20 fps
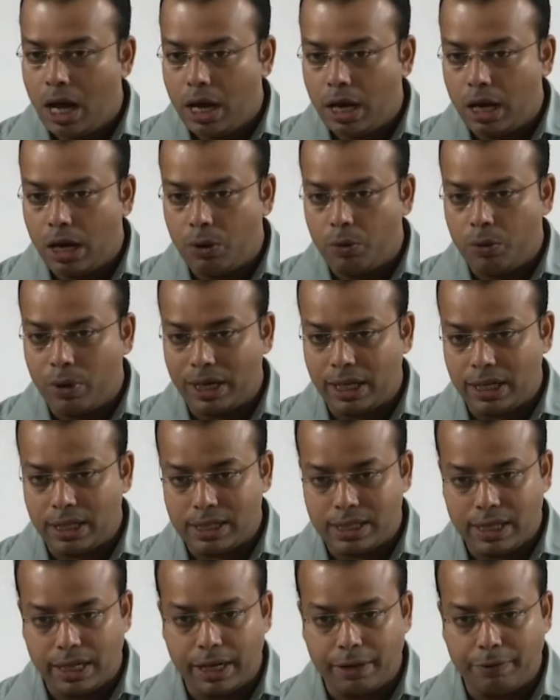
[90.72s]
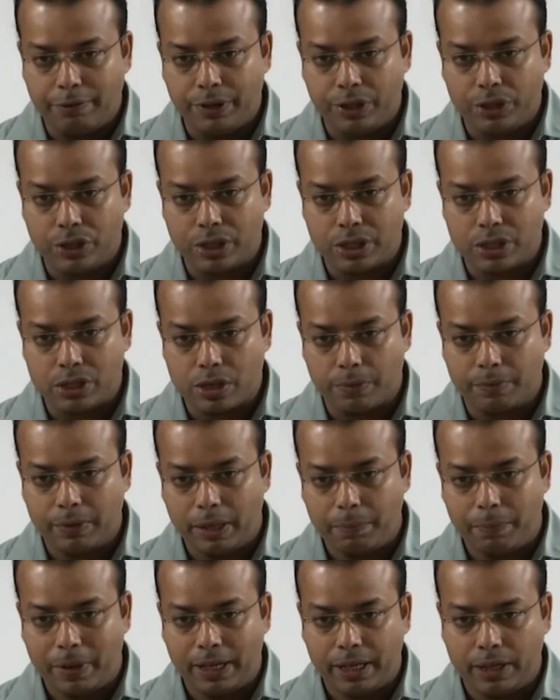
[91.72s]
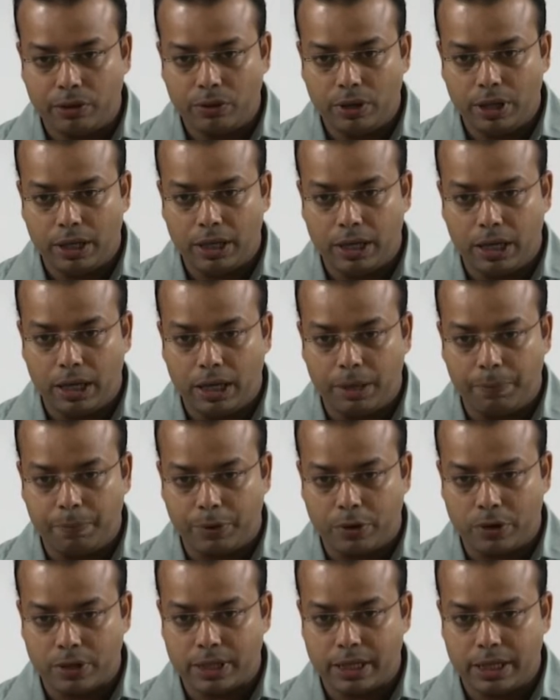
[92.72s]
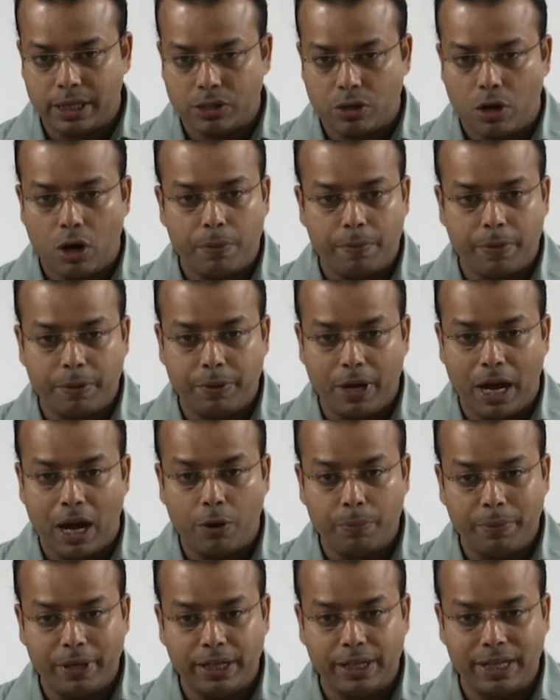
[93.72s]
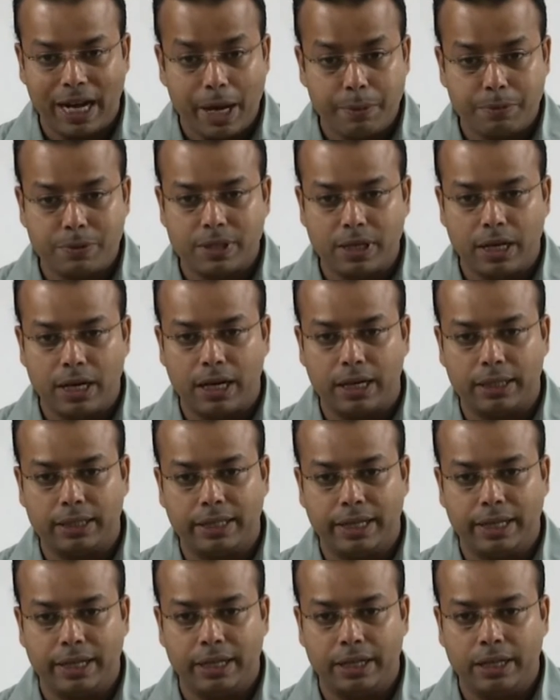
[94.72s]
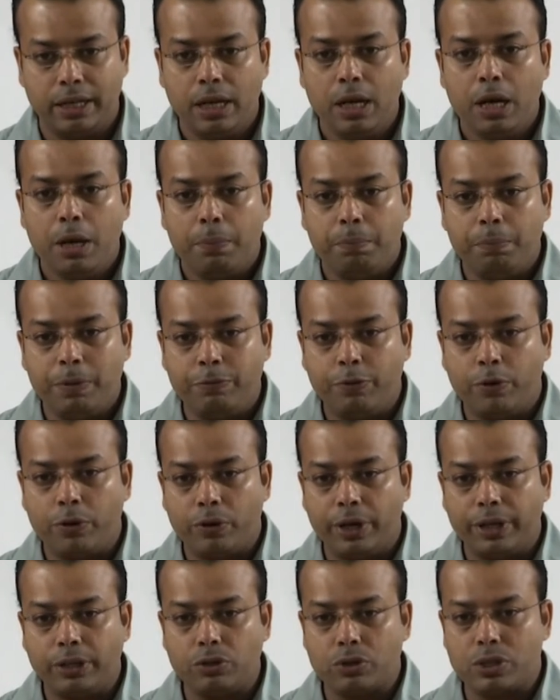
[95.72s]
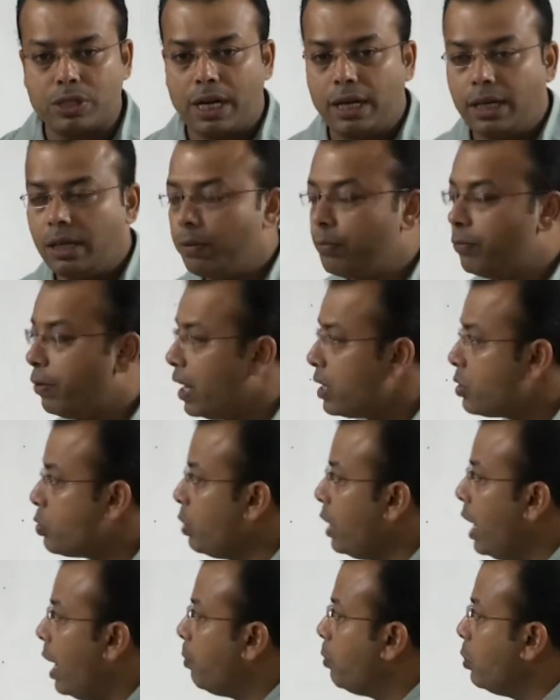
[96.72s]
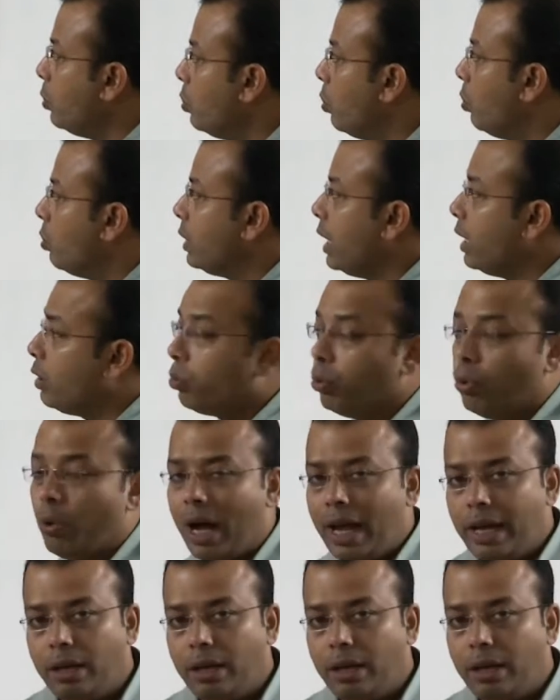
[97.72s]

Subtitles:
what is the definitions of that particular process or maybe how many types are there, before going to start first we have to know that why